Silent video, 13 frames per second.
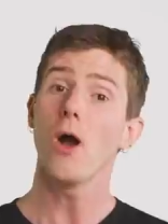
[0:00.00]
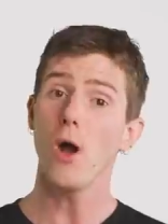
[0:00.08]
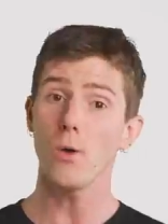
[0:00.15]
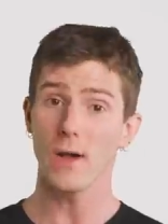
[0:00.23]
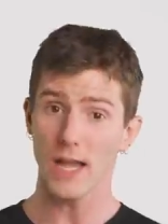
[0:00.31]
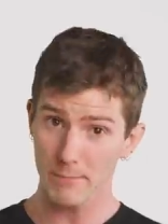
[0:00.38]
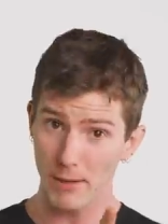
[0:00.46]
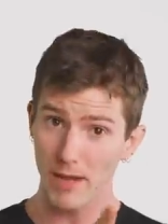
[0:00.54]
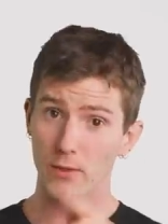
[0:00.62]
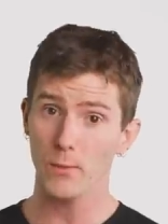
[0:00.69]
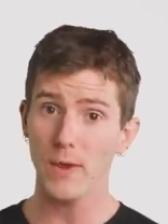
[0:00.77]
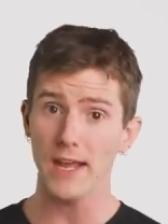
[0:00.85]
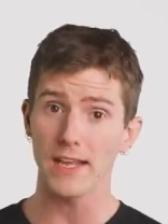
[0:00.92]
Oh, and by
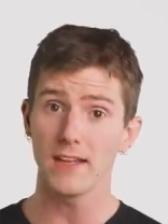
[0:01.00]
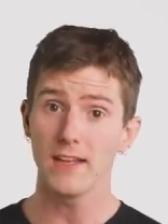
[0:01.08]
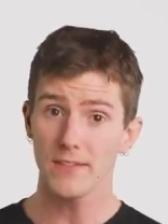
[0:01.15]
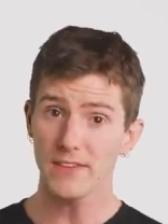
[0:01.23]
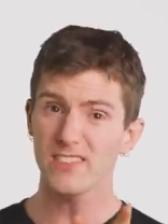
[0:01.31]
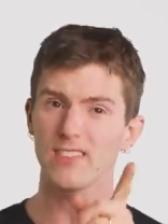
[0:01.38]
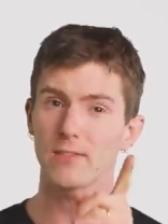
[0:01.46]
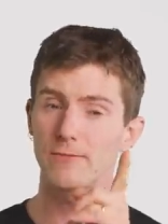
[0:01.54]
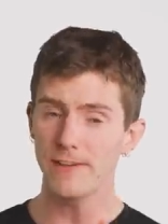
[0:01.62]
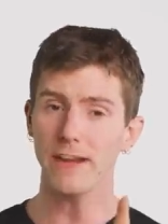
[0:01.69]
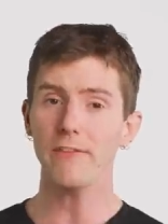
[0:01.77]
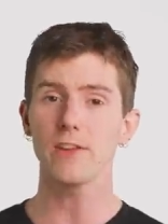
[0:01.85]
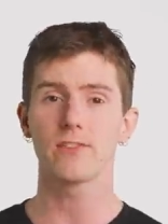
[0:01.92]
the way, this is
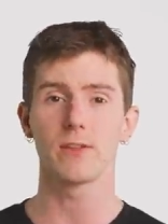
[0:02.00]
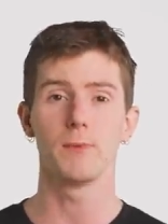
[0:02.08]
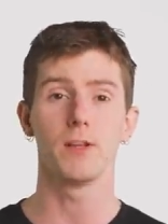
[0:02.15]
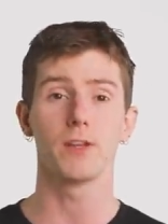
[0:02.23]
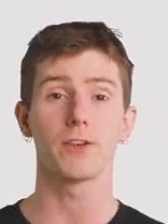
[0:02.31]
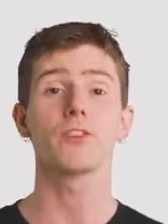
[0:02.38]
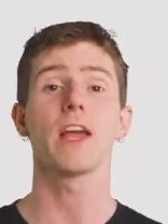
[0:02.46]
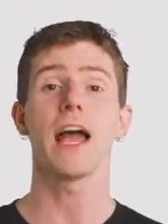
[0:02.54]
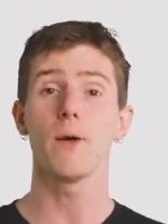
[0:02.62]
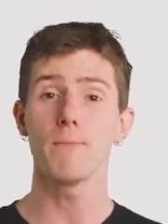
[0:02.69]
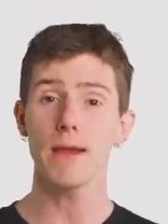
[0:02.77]
very similar to how